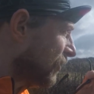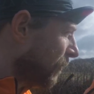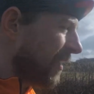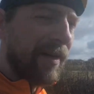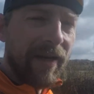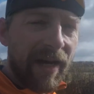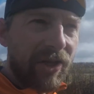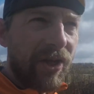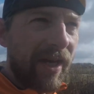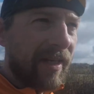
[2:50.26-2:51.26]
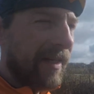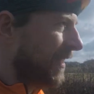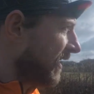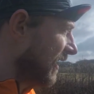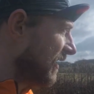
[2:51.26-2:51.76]
should be nice shade
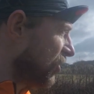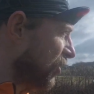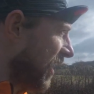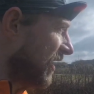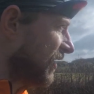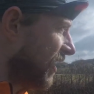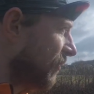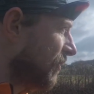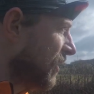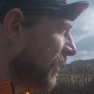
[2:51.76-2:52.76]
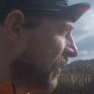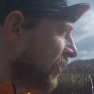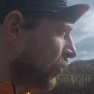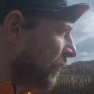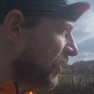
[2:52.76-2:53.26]
in the shade, so
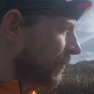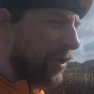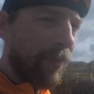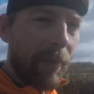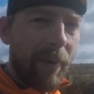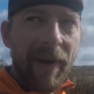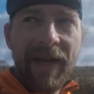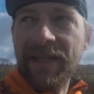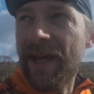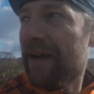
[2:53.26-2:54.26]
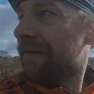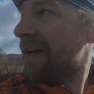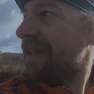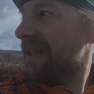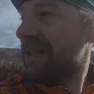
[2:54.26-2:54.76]
it shouldn't be too much of a problem. And it's a
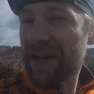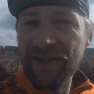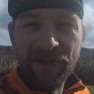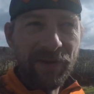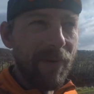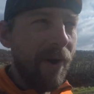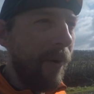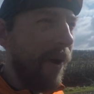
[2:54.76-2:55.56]
fast descent as well,